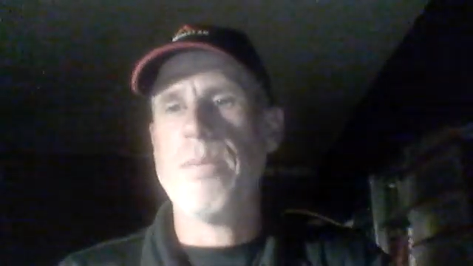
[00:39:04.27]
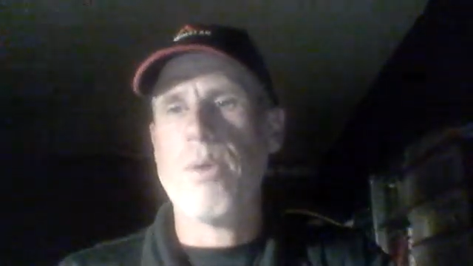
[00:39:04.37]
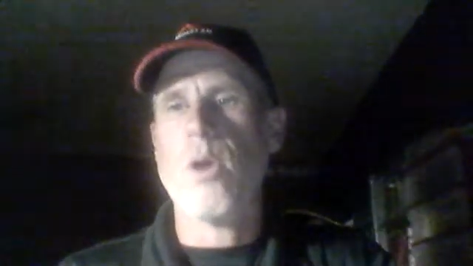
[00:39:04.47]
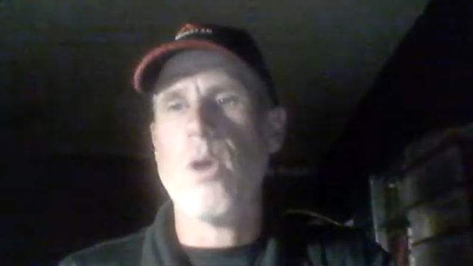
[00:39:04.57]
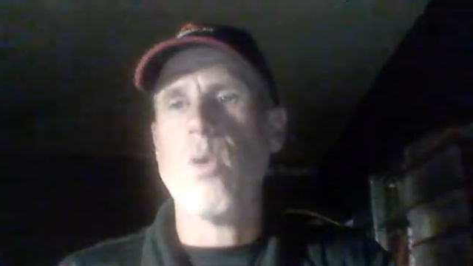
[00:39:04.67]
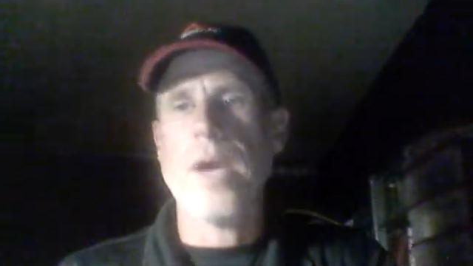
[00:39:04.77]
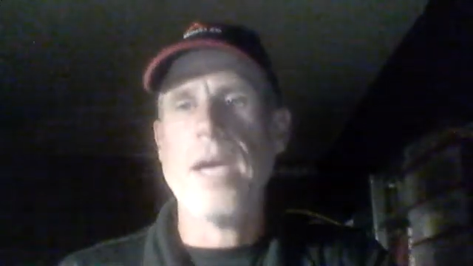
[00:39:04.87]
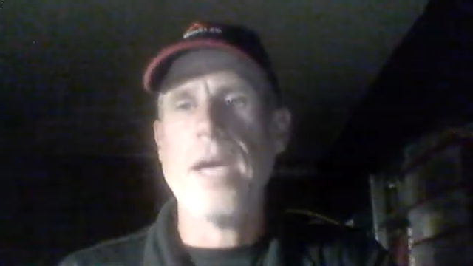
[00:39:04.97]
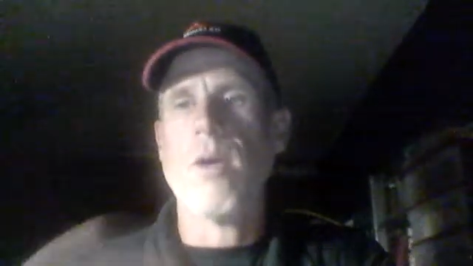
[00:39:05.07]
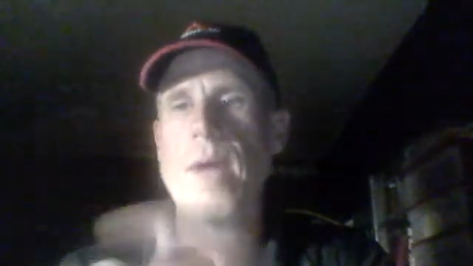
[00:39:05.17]
Pro
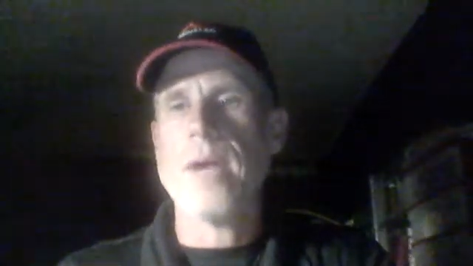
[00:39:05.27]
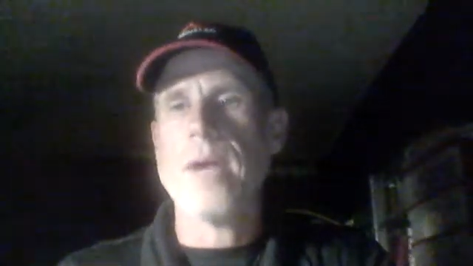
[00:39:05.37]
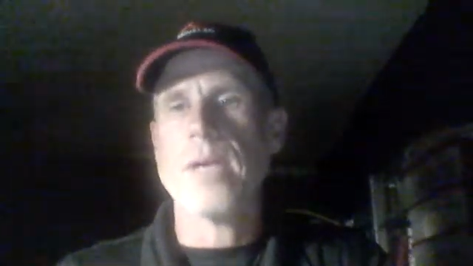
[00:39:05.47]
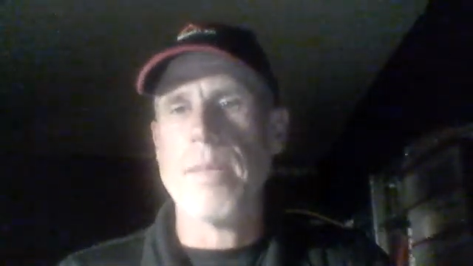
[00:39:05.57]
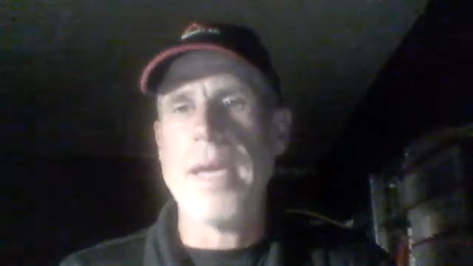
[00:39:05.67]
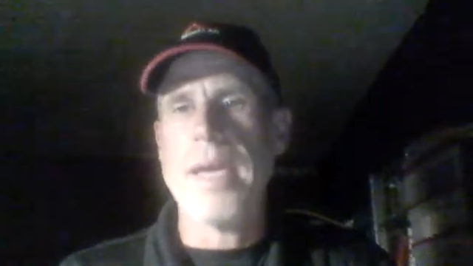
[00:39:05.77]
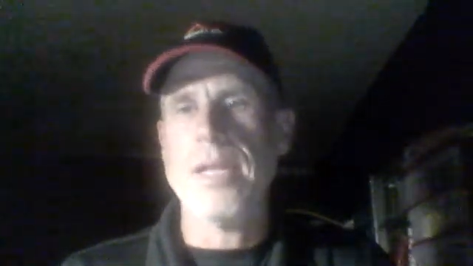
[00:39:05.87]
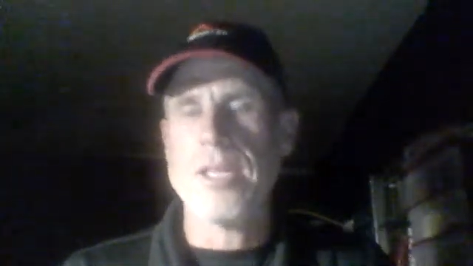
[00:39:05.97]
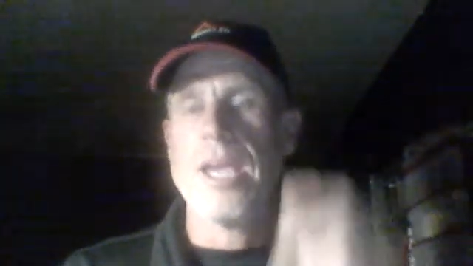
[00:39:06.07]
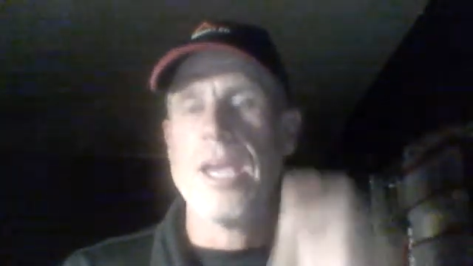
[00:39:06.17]
right around the
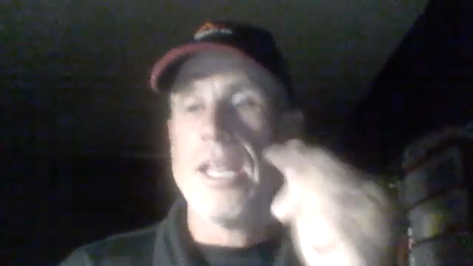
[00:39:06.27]
cabanas.